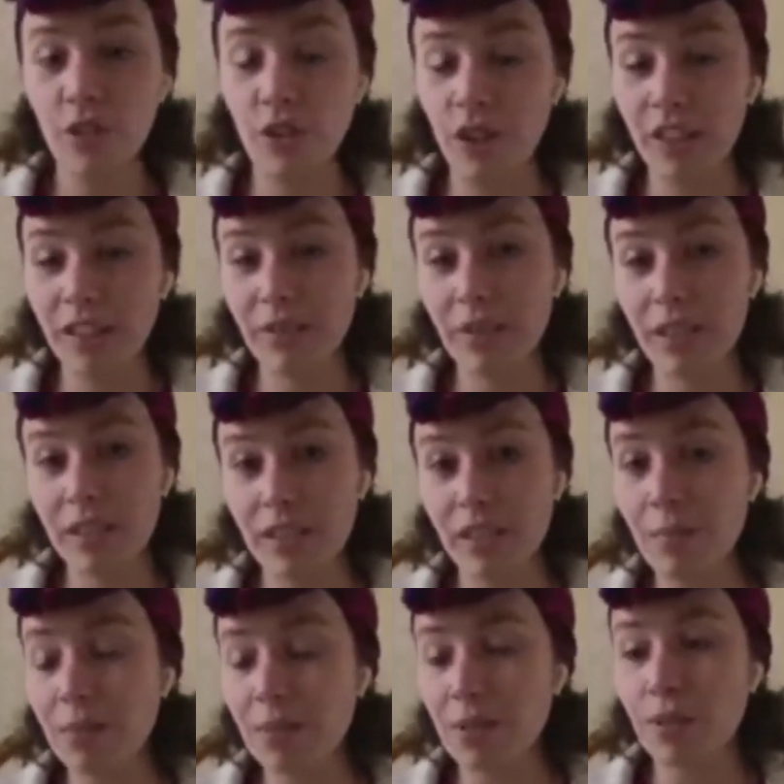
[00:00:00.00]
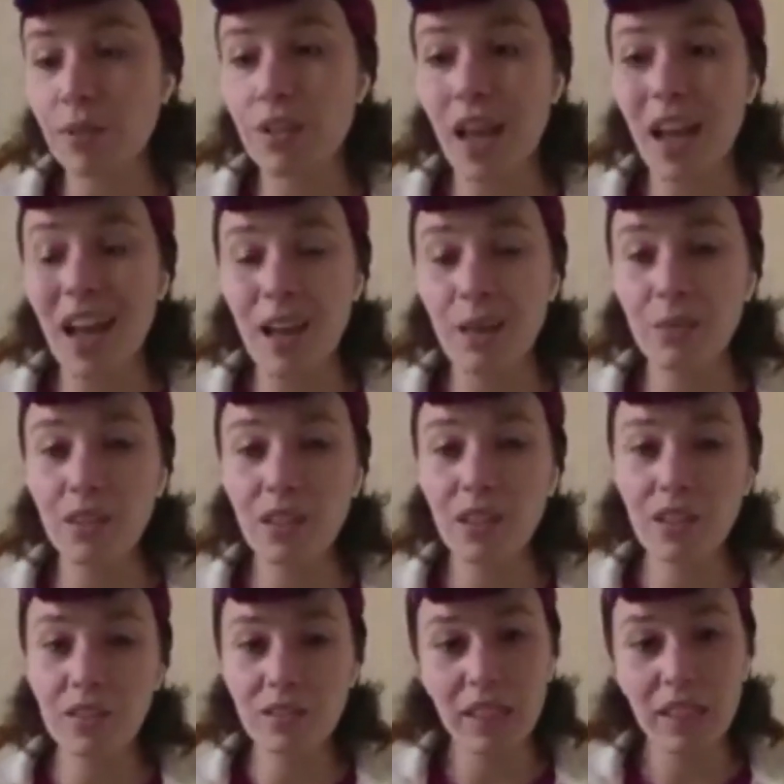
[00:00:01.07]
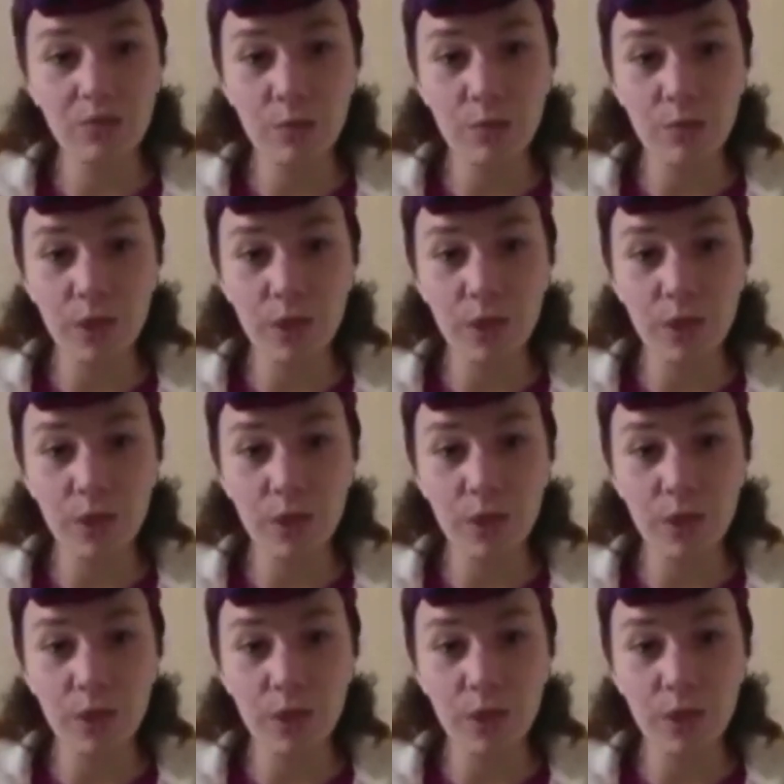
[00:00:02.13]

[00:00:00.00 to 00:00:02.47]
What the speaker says: or any recent episodes, I would love to hear from you.